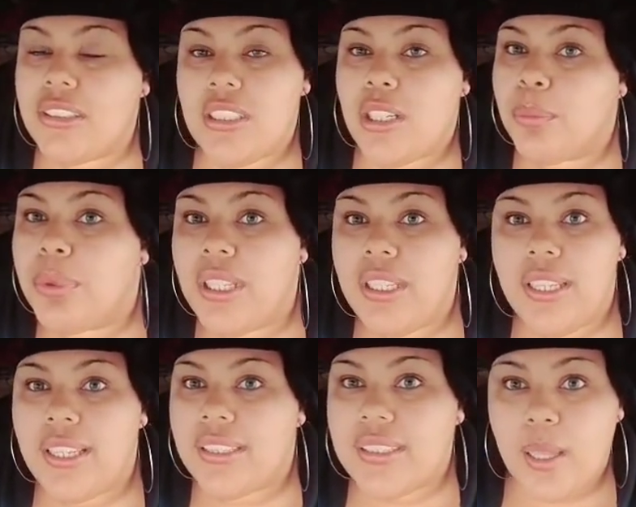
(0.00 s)

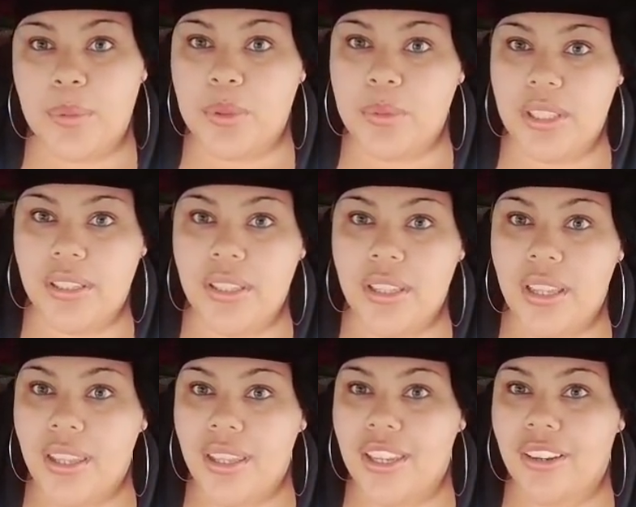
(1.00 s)
completely accepts me.
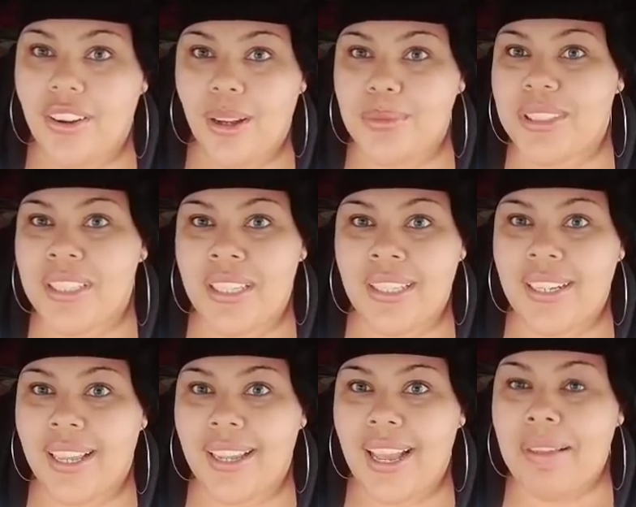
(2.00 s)
You know what I'm saying?
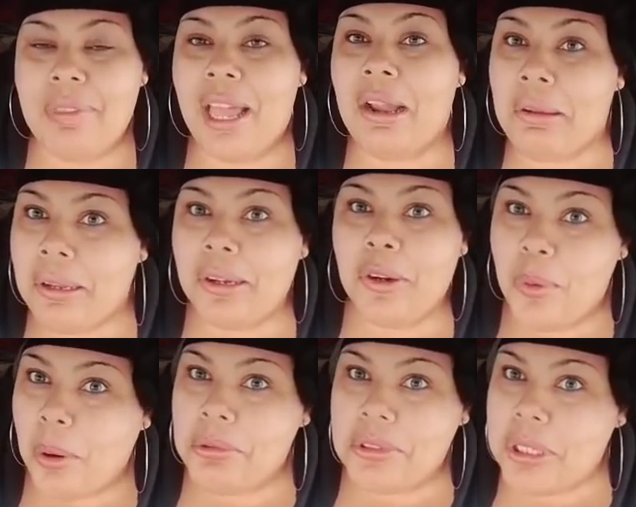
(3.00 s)
Like, I'm not going to
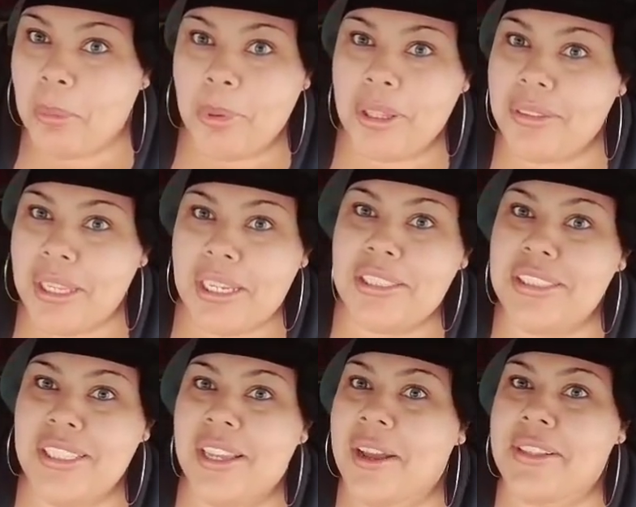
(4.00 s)
quote some of the things
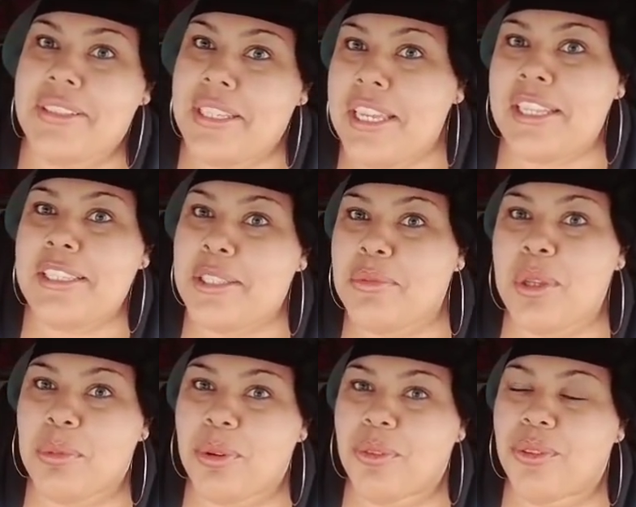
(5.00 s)
she has said to
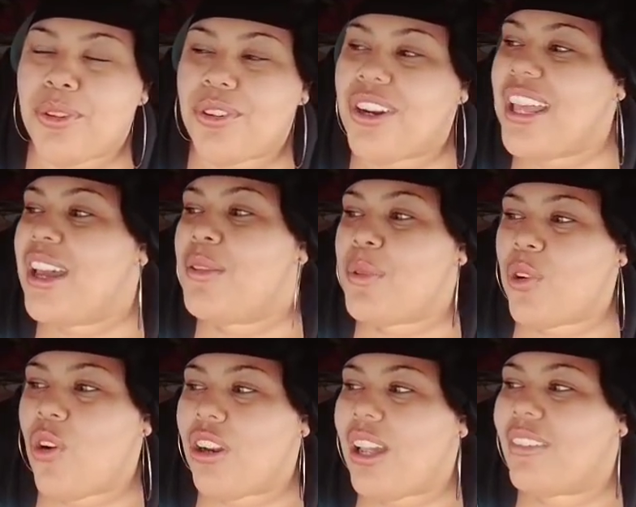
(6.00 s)
me before. But
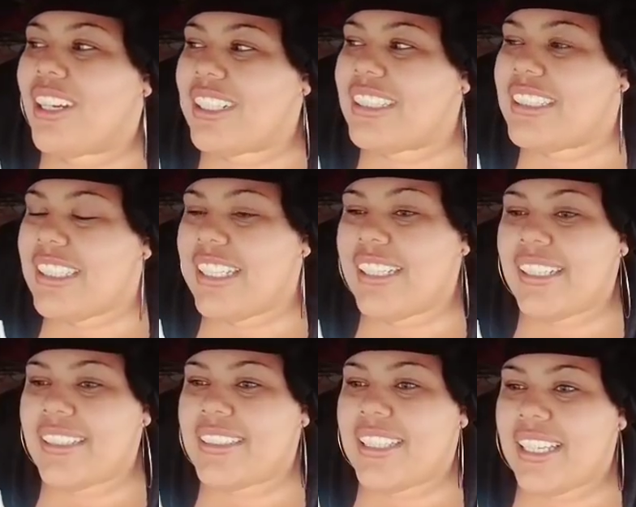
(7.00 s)
all I'm going to say
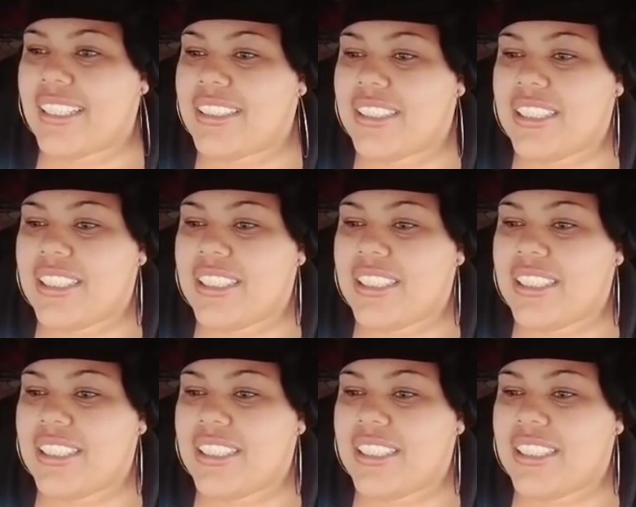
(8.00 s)
is that